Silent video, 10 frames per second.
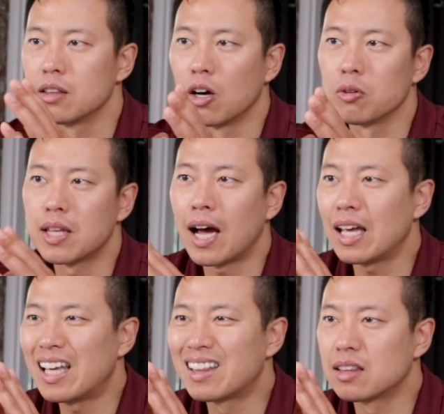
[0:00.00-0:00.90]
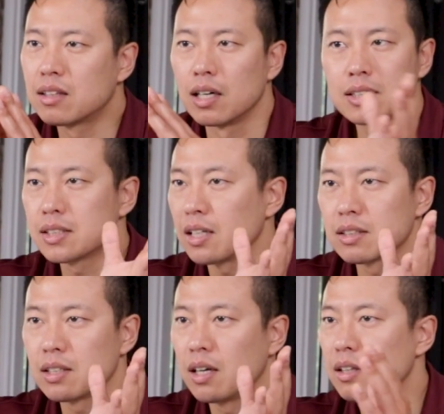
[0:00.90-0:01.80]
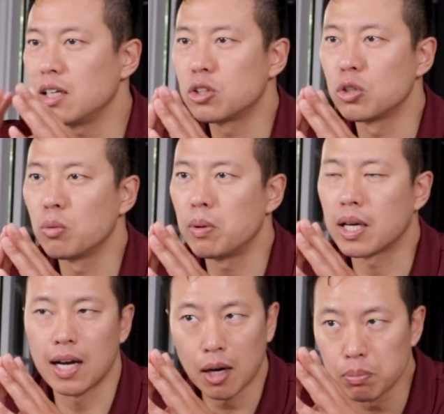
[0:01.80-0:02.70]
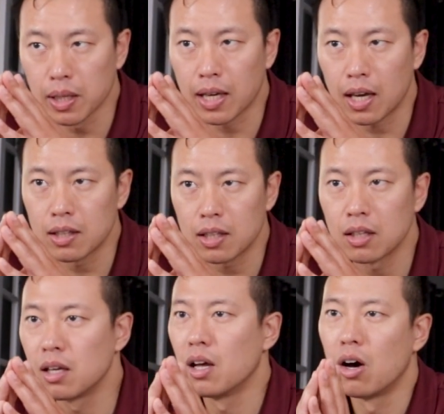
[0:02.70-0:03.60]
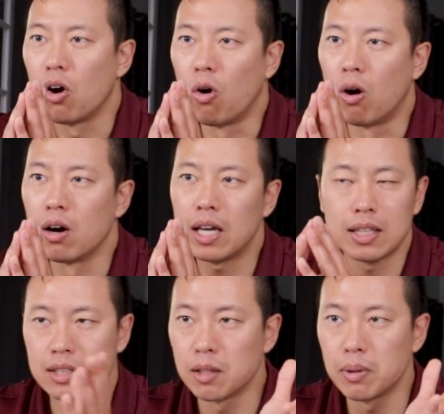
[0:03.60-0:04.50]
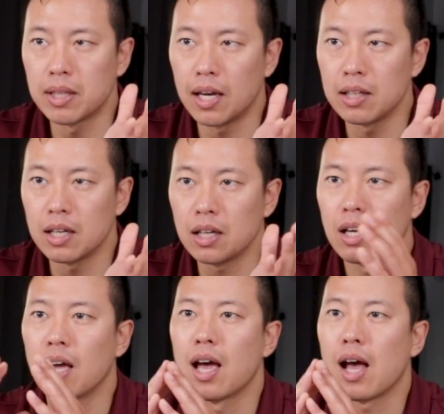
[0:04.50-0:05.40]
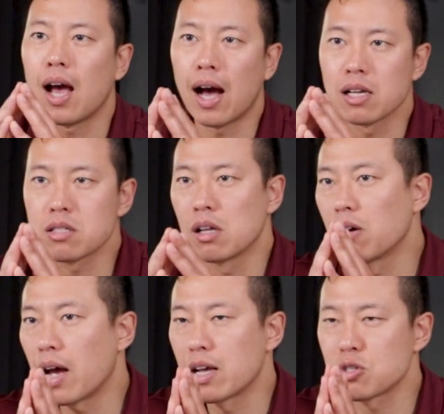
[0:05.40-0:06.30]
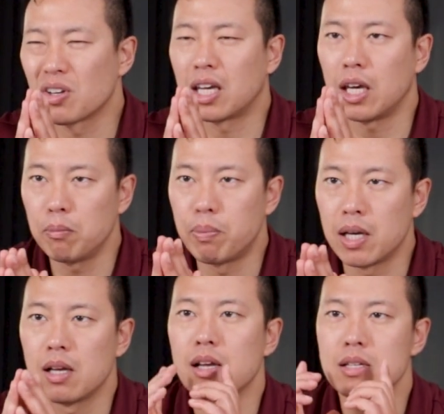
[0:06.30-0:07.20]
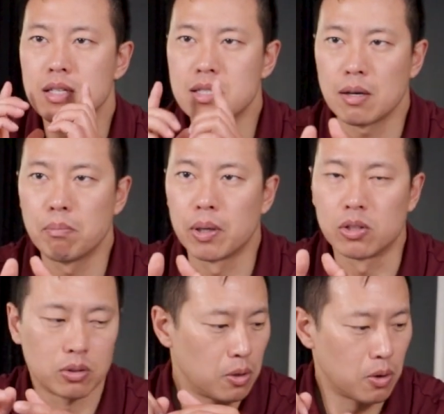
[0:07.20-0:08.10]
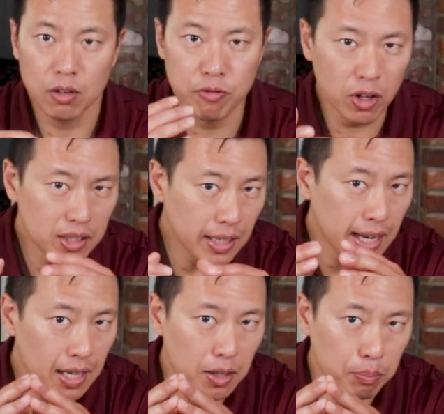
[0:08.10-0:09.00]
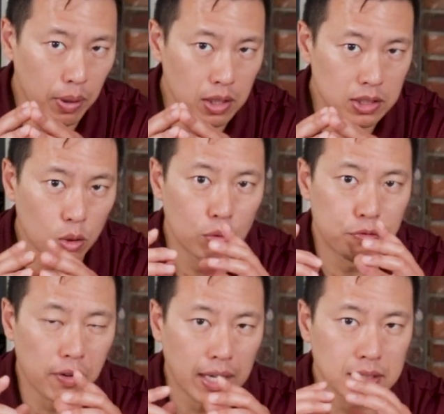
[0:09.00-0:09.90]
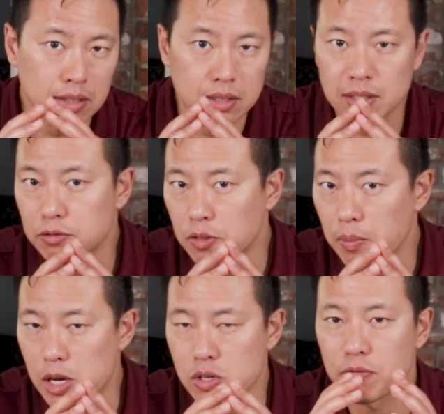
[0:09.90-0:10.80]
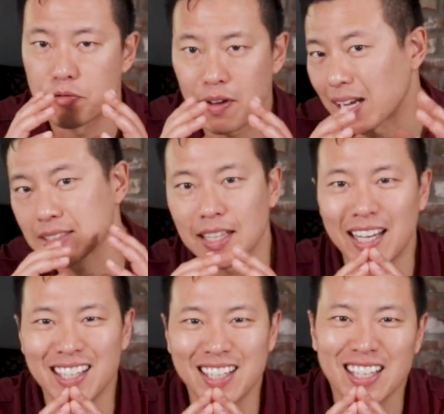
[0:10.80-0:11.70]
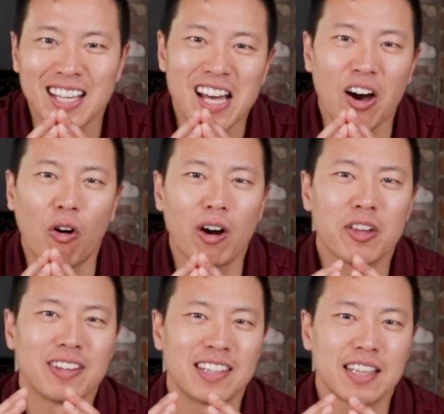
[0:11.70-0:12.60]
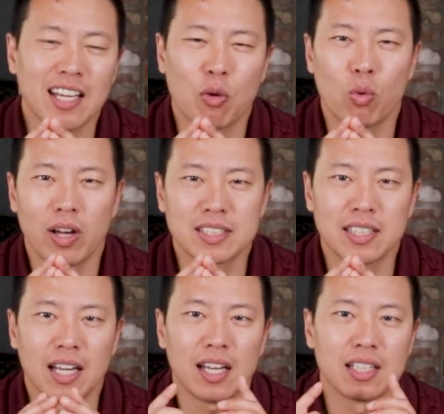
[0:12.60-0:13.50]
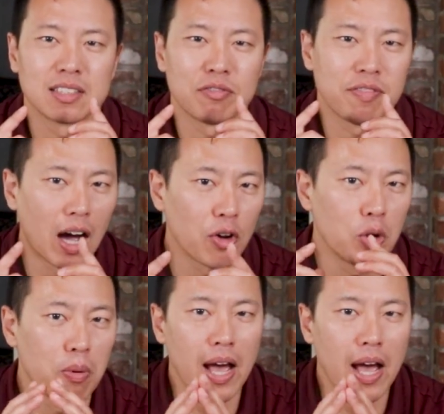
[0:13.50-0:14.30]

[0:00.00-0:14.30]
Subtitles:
know that it doesn't need to be complicated or intimidating as long as you keep it simple. If you're the kind of person who finds this information fascinating, or you think that real estate is a valuable